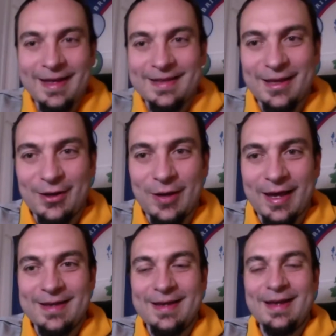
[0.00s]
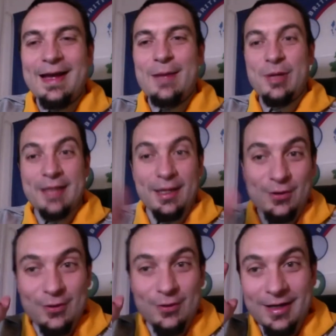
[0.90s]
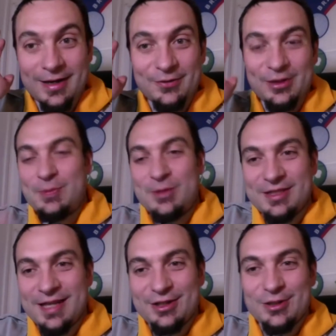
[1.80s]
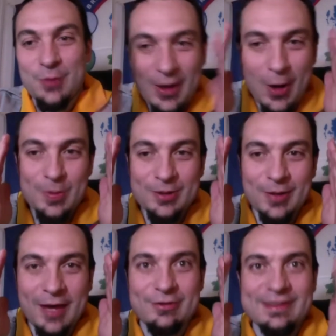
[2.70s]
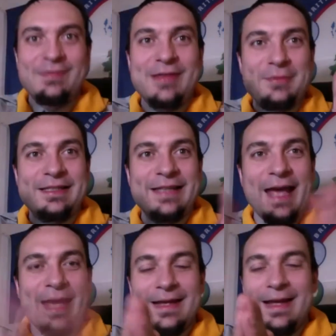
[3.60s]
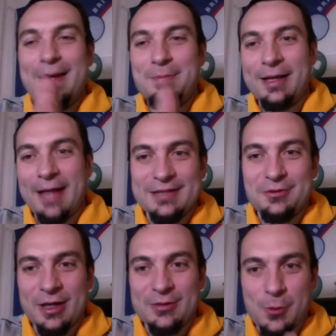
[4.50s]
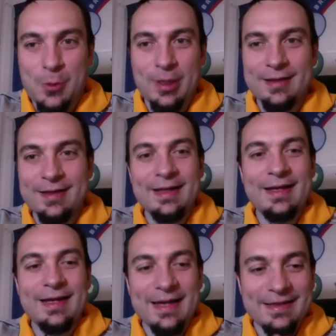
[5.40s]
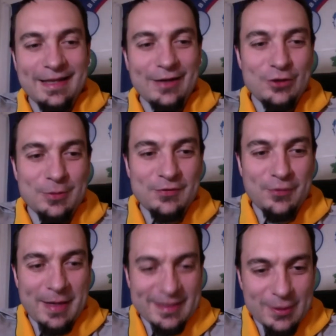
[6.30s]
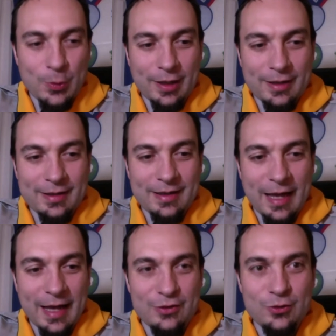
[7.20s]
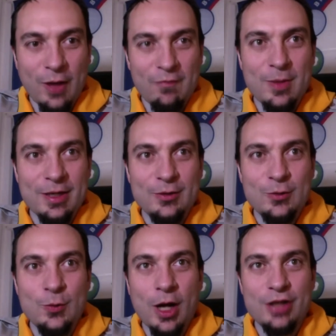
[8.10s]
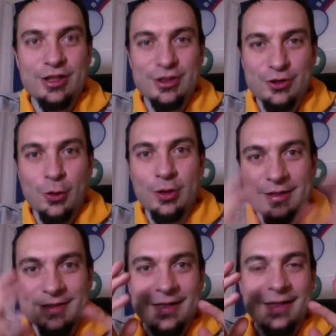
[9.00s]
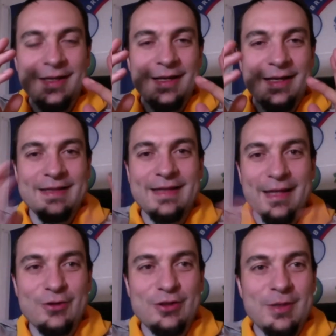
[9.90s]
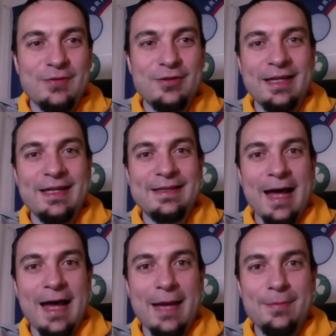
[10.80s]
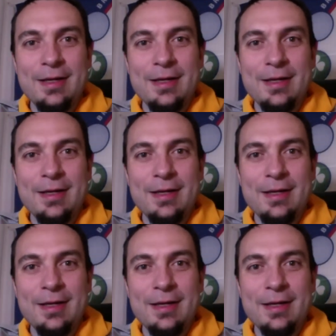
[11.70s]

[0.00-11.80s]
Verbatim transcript: Thank you. Hey, a big thank you for this presentation. We're hoping to have you sometimes again, but God's grace, we will. Thank you so much for amazing work. And to everybody who watched and joined us, thank you so much for taking time.